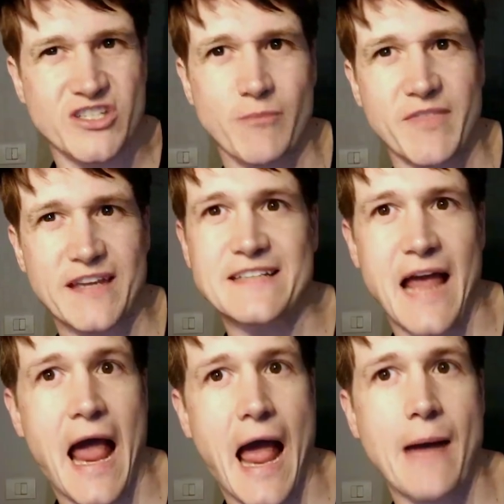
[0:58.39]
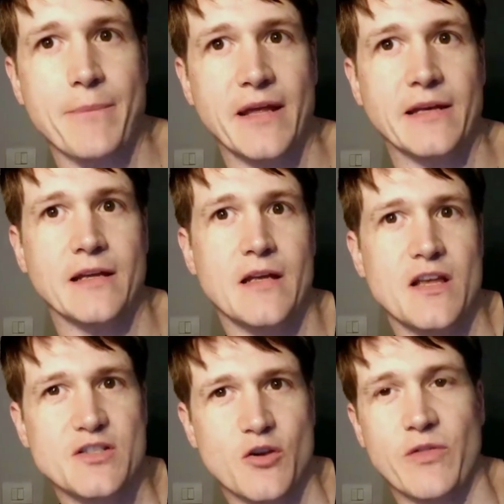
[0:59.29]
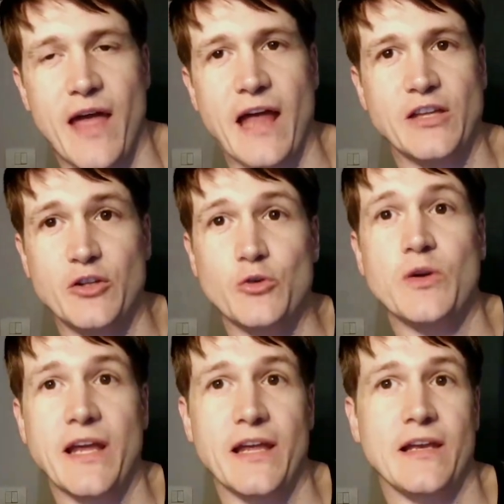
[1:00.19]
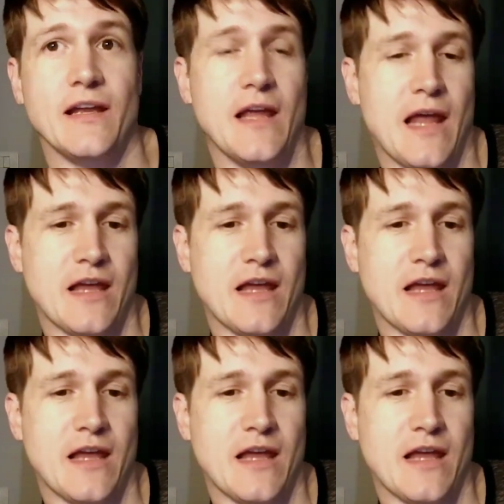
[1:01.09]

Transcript: something to happen so that you can,